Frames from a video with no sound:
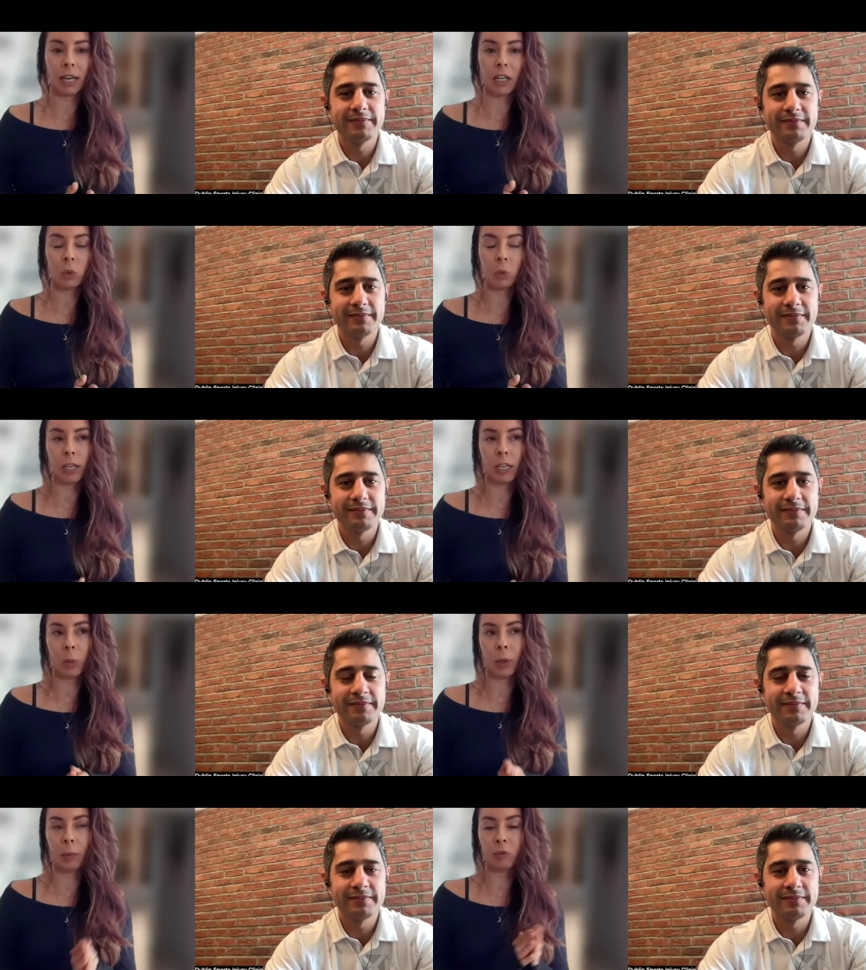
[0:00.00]
Speaker 1: each
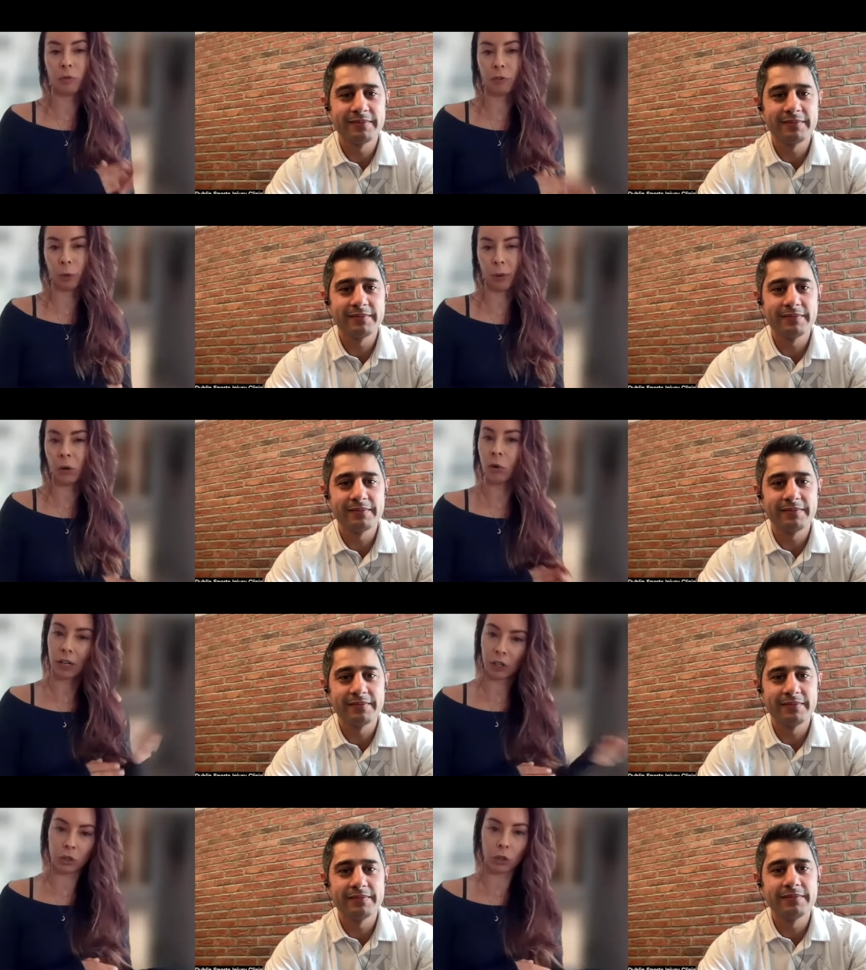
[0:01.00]
week we would review it
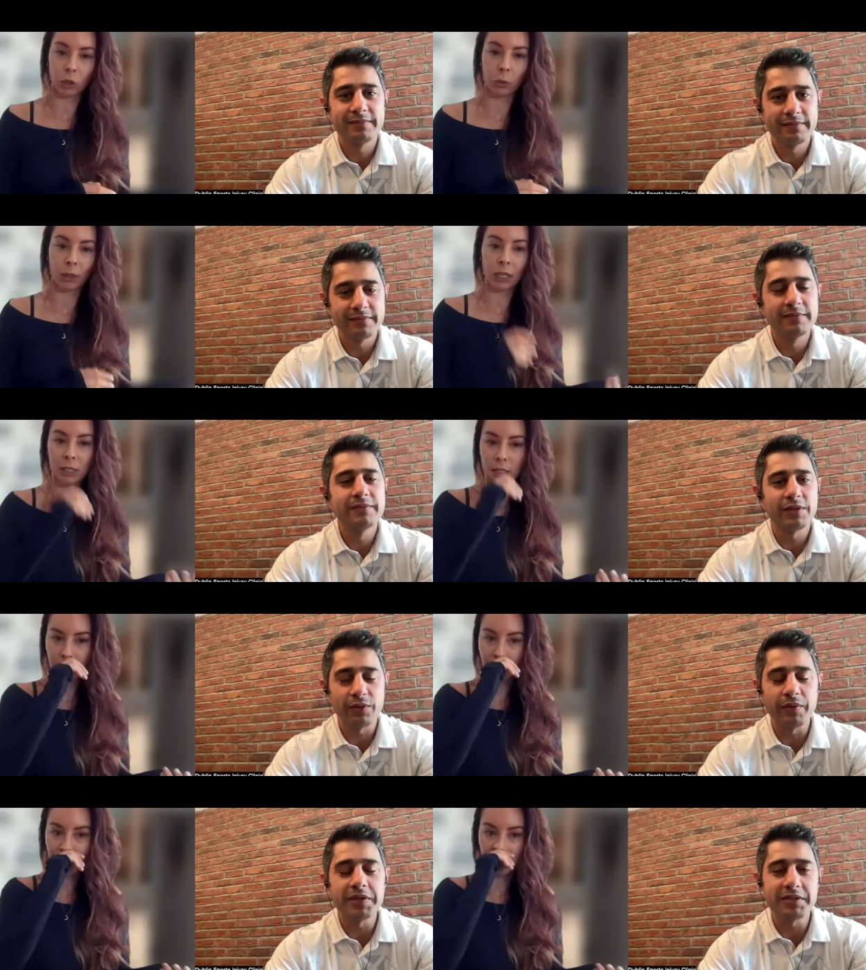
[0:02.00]
or each two weeks, mm,
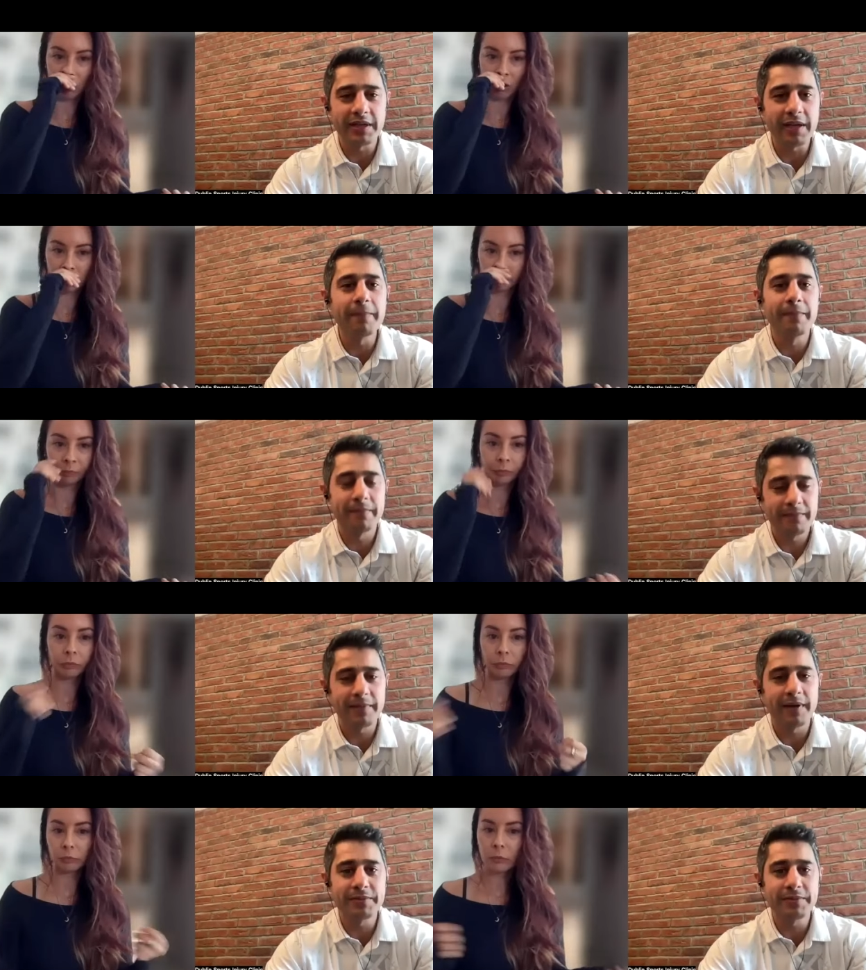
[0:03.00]
depending yeah, on
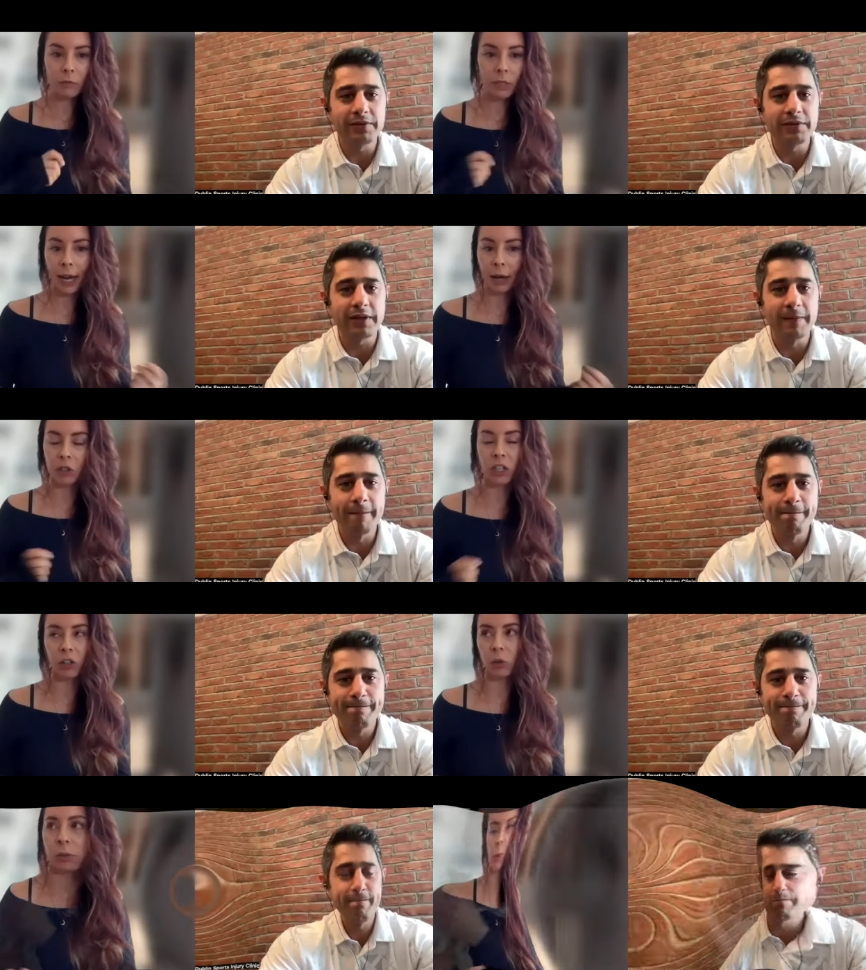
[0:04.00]
absolutely how the
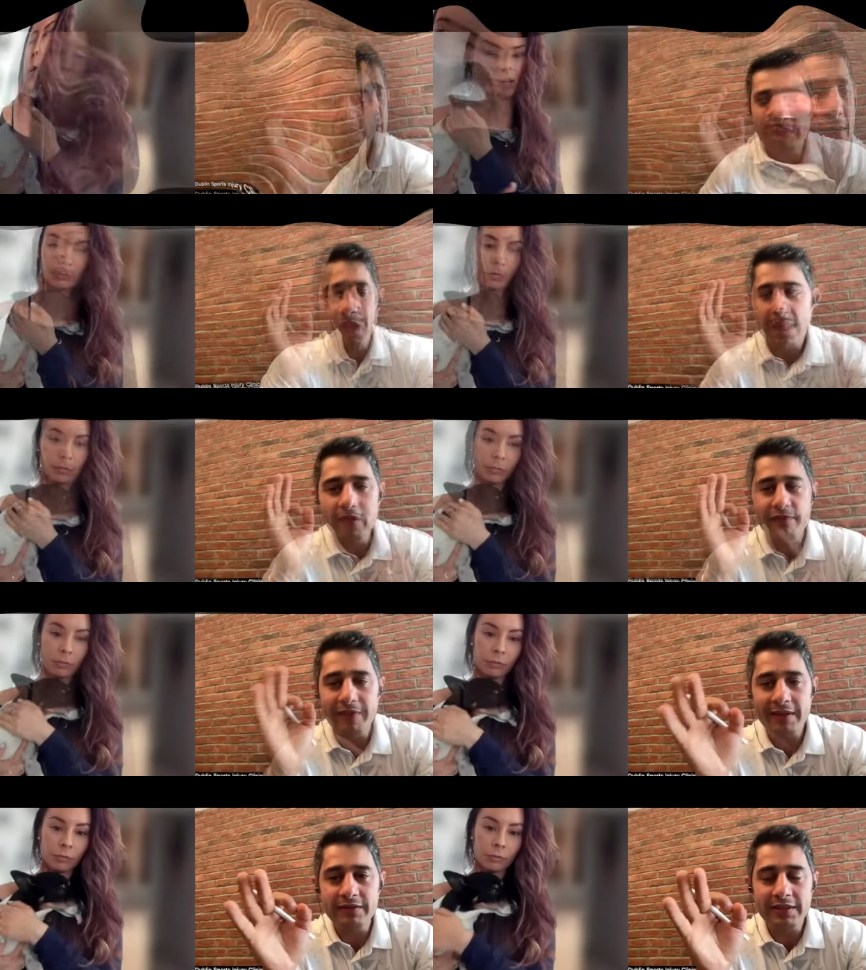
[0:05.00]
schedules work.
Speaker 2: Okay, you
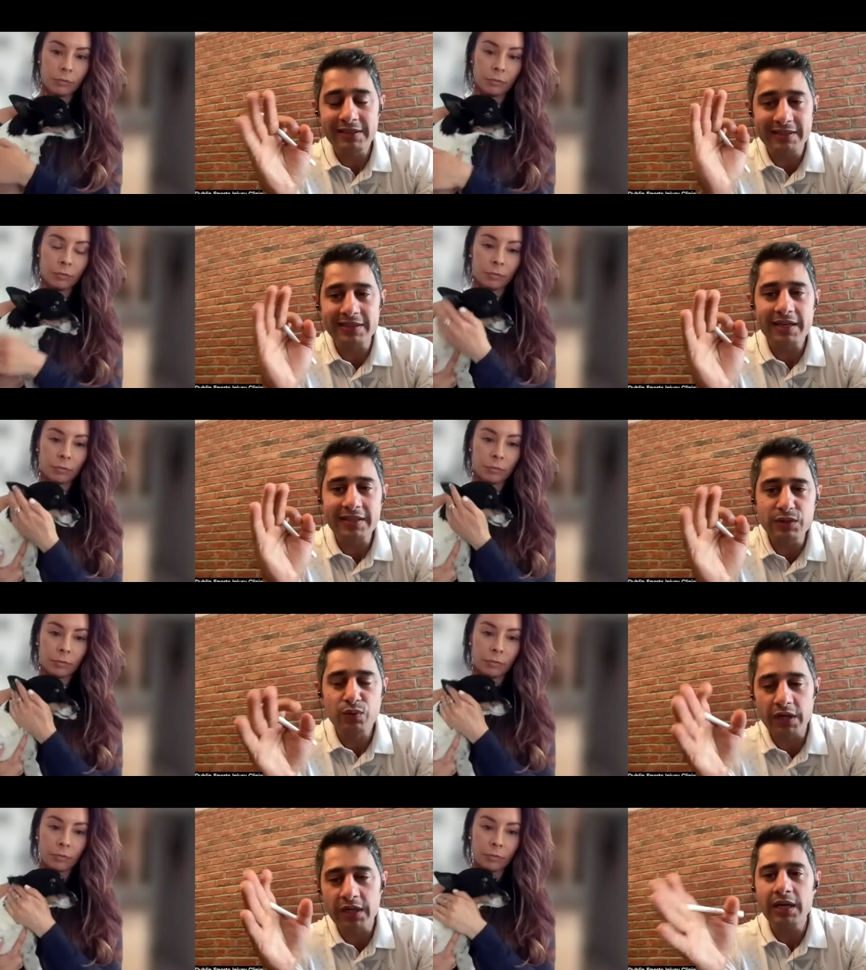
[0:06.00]
found the
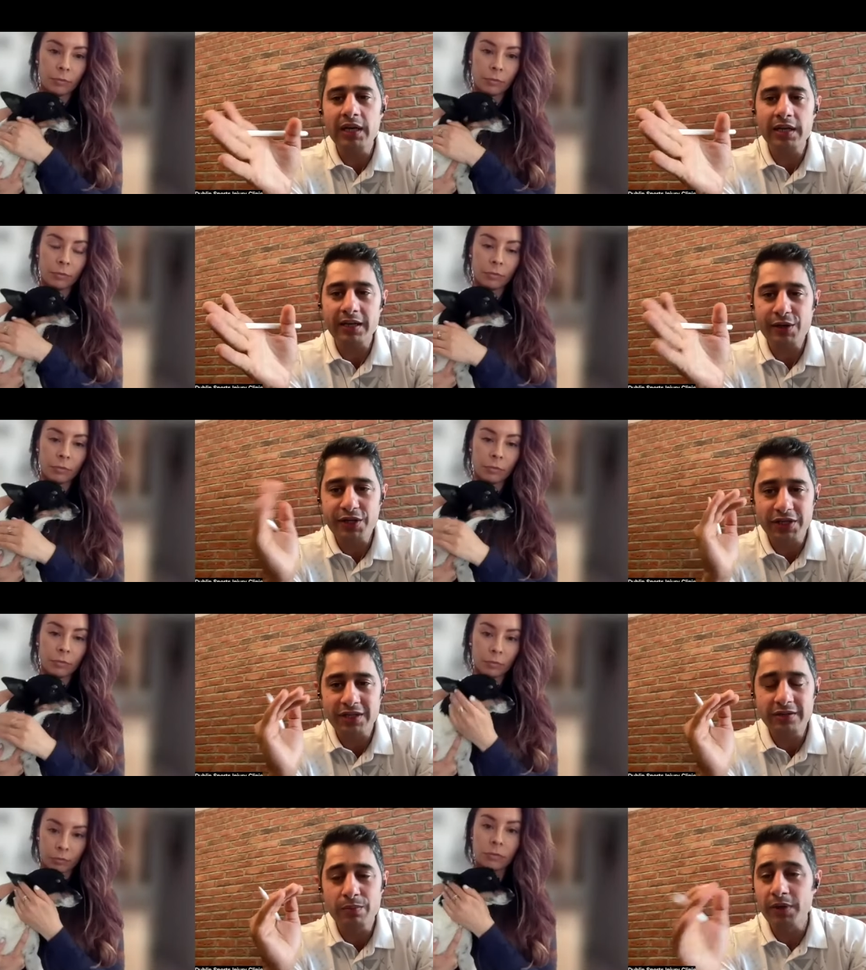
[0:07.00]
exercises were kind of like okay,
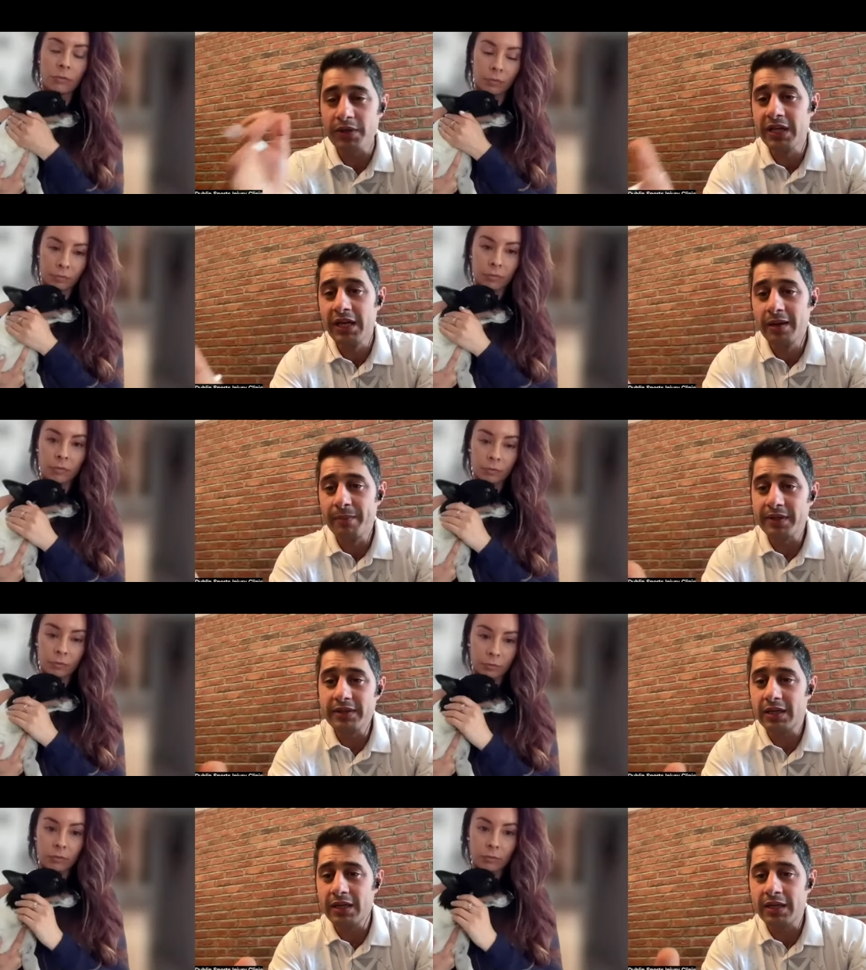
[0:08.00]
gentle, but
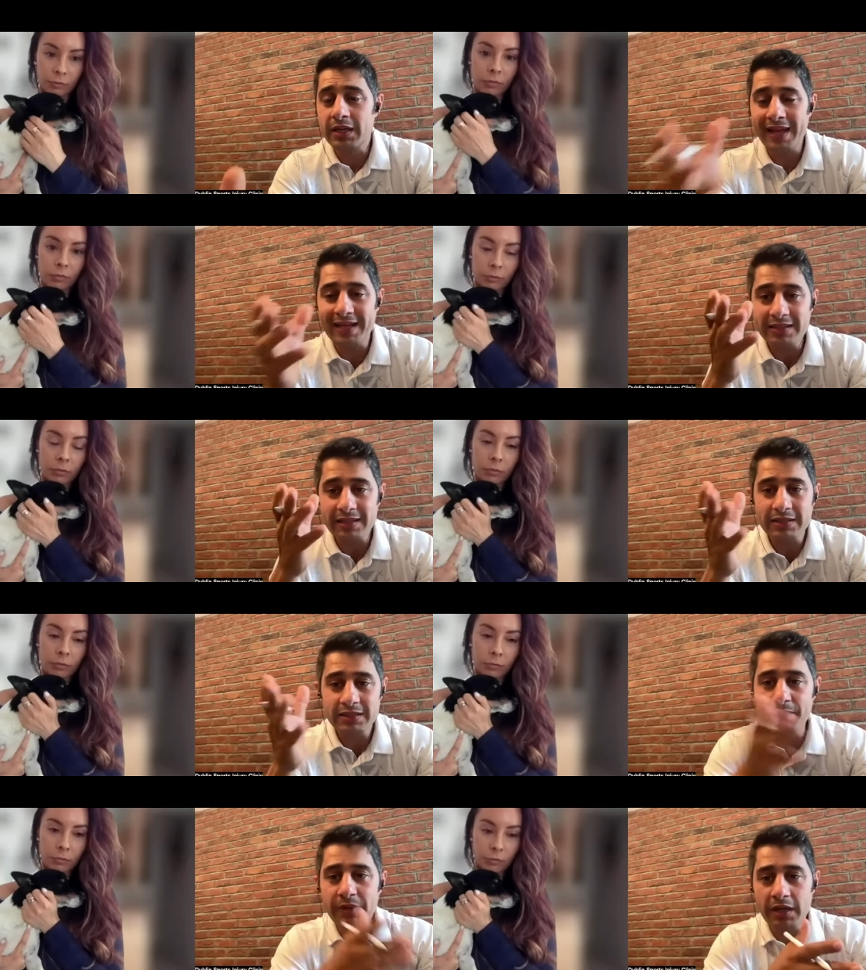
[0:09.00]
but it has
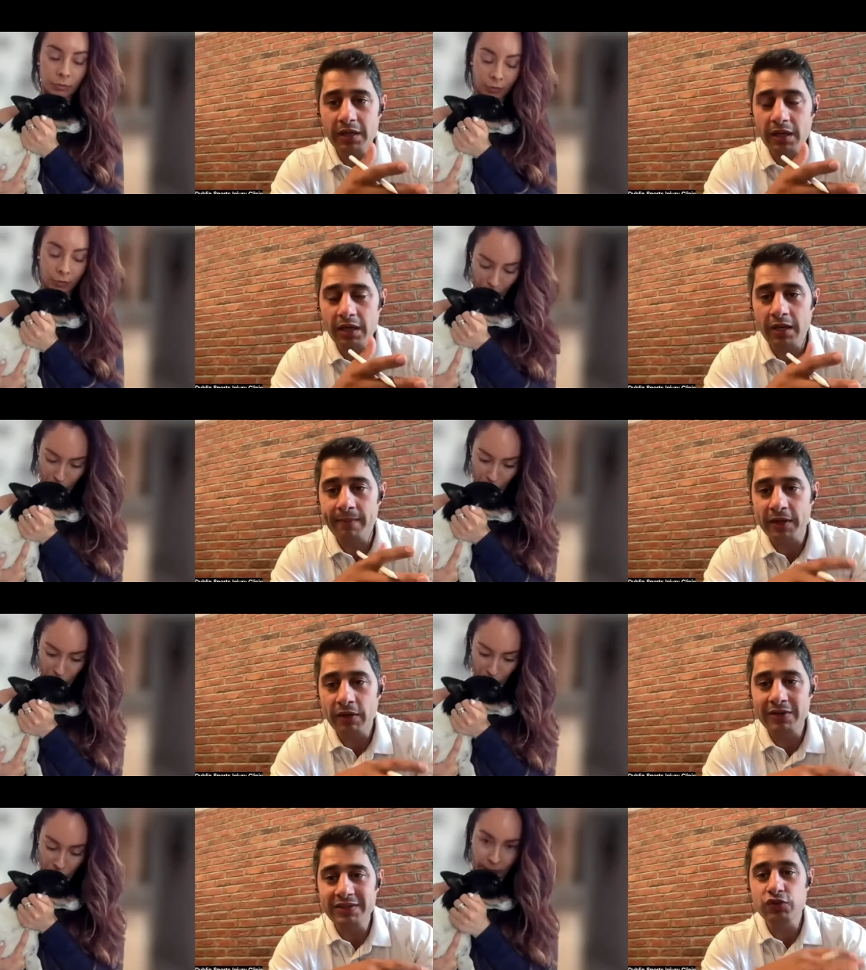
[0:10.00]
something um, you know as a